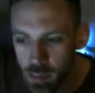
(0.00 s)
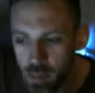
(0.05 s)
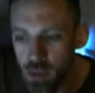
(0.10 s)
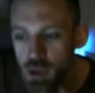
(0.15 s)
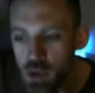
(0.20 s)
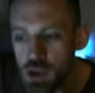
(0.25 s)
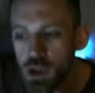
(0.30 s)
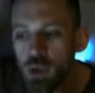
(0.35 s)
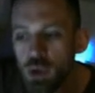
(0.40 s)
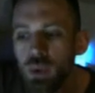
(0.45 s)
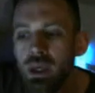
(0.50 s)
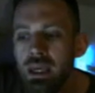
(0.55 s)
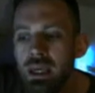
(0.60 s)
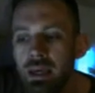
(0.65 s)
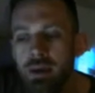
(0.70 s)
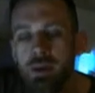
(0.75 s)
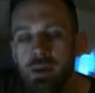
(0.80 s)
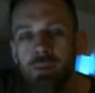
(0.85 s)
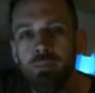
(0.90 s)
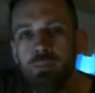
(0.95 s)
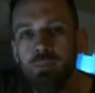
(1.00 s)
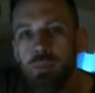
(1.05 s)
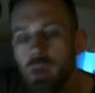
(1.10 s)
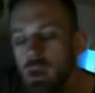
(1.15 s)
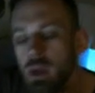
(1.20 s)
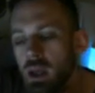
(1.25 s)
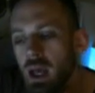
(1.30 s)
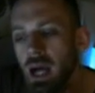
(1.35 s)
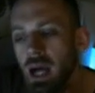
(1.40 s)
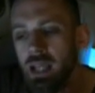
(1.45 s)
puts you here,
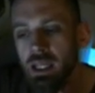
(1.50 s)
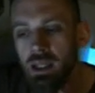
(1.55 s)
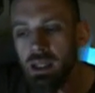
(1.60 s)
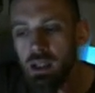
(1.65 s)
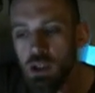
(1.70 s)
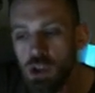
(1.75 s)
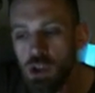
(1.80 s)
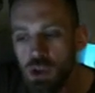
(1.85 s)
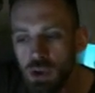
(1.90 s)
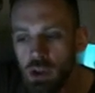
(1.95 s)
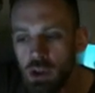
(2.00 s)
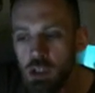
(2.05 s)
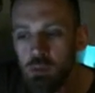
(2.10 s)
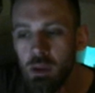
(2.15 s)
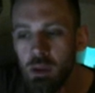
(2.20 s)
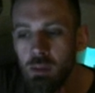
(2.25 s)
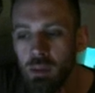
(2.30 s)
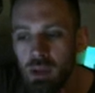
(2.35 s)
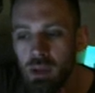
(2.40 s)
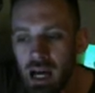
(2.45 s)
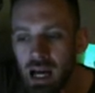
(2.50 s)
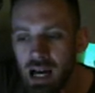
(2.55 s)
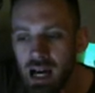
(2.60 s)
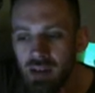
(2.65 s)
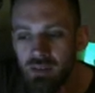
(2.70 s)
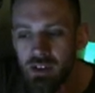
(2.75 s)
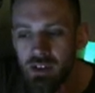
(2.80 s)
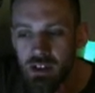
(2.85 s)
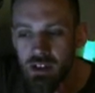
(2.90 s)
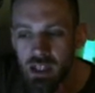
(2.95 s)
and then the choice people have
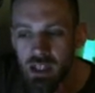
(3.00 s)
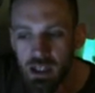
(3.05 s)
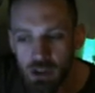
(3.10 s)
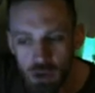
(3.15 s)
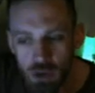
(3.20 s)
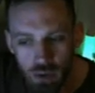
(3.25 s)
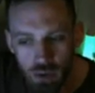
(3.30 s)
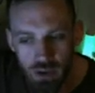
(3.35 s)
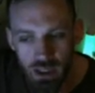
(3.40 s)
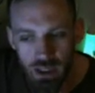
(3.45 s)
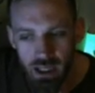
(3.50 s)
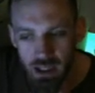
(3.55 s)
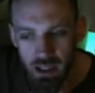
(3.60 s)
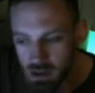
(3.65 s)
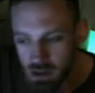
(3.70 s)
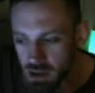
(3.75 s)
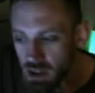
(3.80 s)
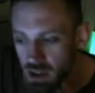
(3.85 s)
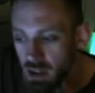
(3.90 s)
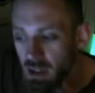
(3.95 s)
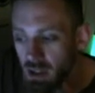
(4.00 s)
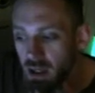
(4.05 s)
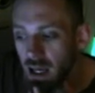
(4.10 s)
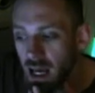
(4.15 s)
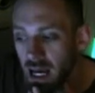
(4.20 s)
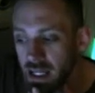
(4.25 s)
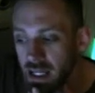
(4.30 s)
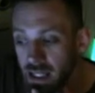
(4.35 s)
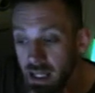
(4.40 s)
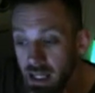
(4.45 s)
is this or this.
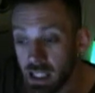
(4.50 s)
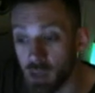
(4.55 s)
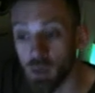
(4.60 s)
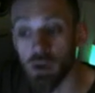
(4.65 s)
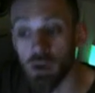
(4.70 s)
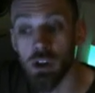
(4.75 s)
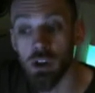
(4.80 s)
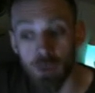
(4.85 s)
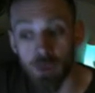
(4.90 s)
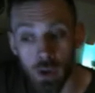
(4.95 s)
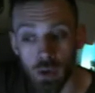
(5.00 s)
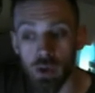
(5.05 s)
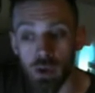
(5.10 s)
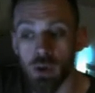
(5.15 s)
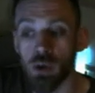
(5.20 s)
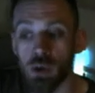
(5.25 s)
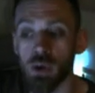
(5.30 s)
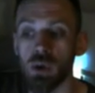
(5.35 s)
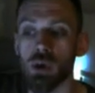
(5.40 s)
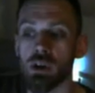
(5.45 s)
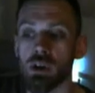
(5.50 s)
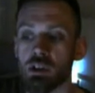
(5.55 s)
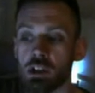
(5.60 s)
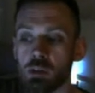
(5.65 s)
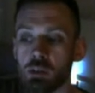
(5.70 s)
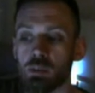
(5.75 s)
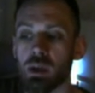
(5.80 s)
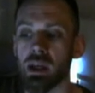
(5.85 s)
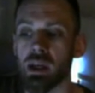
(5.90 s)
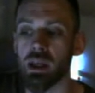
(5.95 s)
And anyone that's followed the course is
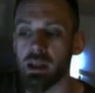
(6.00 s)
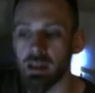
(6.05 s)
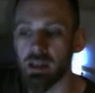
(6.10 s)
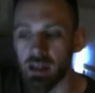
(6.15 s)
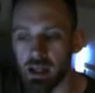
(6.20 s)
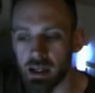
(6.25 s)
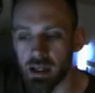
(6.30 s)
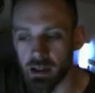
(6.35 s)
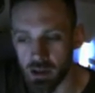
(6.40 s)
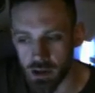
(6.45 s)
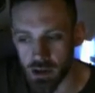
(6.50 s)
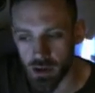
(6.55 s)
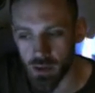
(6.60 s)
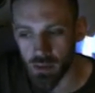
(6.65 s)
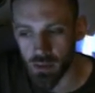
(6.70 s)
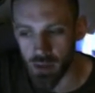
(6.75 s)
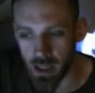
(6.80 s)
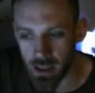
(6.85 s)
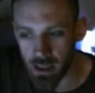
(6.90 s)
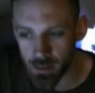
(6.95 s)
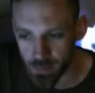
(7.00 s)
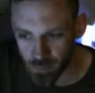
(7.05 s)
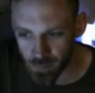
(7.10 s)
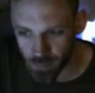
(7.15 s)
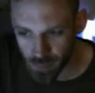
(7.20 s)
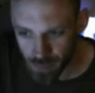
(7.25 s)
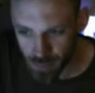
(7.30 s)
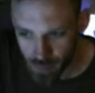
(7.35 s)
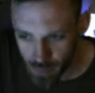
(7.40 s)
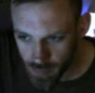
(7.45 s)
playing this, right?
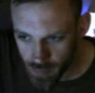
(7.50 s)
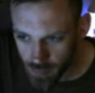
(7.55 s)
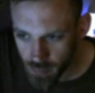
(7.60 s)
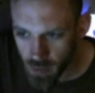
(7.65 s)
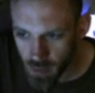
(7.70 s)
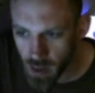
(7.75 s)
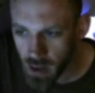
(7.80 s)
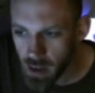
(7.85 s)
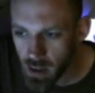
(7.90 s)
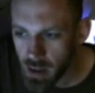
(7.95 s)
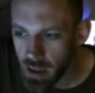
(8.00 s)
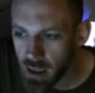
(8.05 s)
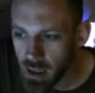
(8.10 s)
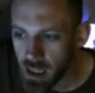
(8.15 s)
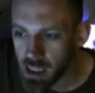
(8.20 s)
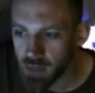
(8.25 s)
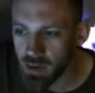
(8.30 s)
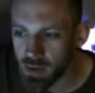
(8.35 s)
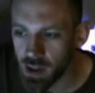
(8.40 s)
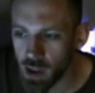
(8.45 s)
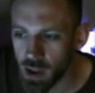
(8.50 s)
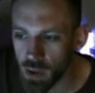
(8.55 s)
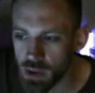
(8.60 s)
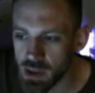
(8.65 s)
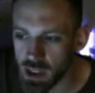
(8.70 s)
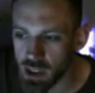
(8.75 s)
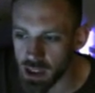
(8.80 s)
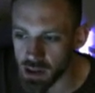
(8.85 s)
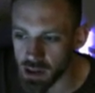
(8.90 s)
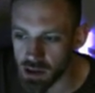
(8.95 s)
And if you
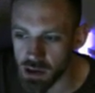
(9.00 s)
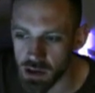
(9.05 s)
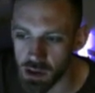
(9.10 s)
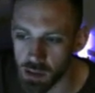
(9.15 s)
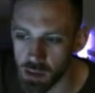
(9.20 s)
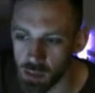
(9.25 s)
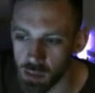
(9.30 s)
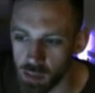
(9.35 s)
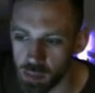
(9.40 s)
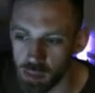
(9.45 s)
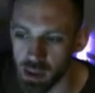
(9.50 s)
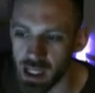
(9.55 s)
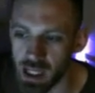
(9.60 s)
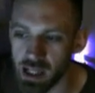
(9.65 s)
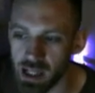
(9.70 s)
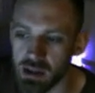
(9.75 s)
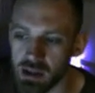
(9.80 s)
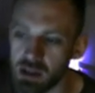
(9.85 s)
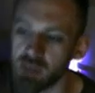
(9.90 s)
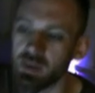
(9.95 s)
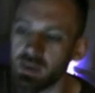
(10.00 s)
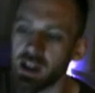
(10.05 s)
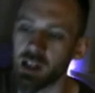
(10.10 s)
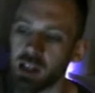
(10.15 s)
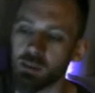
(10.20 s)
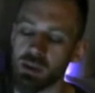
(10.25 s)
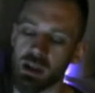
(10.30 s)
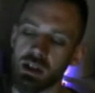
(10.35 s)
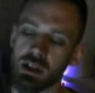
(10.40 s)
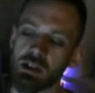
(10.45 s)
notice, Black's
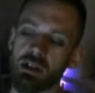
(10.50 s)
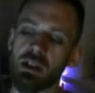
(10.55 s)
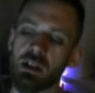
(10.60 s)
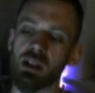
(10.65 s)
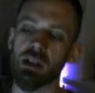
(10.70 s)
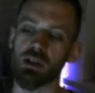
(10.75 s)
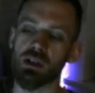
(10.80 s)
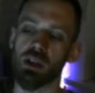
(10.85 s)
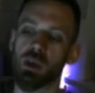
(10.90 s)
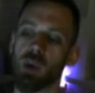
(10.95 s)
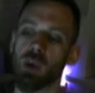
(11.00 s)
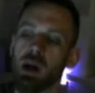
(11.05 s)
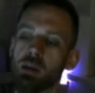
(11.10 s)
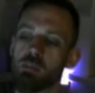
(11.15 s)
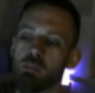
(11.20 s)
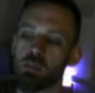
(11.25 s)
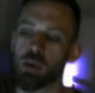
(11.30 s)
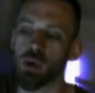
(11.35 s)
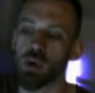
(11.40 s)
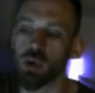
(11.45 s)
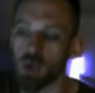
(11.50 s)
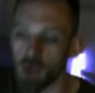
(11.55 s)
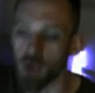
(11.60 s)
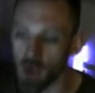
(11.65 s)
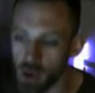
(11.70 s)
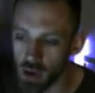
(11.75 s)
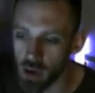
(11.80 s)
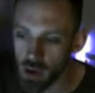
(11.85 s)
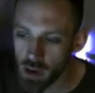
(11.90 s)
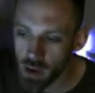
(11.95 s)
development is still actually quite poor,